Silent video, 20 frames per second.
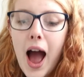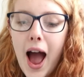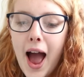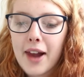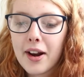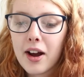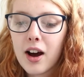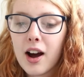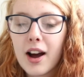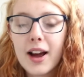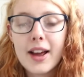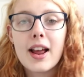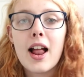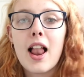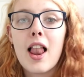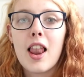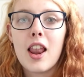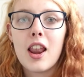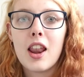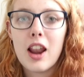and I
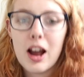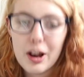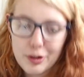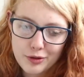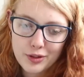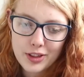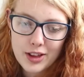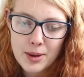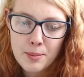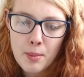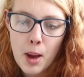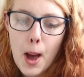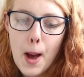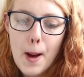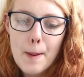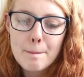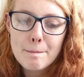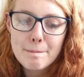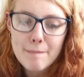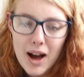love them,
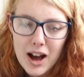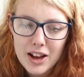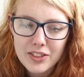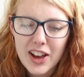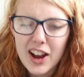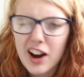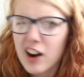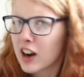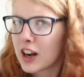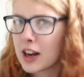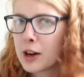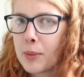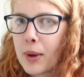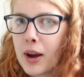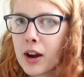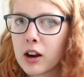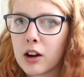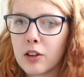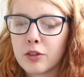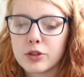but they are a little
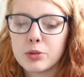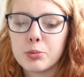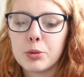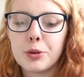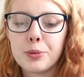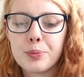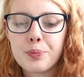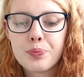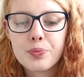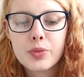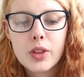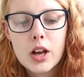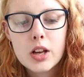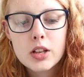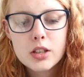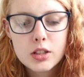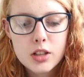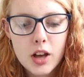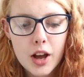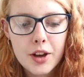bit uncomfortable.
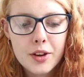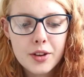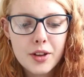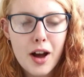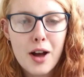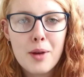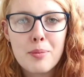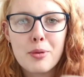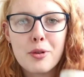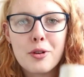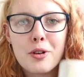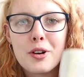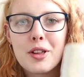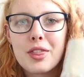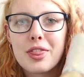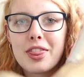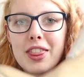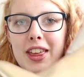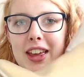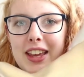So I
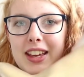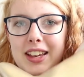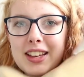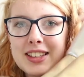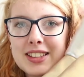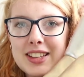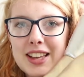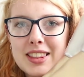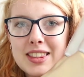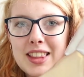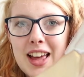bought these.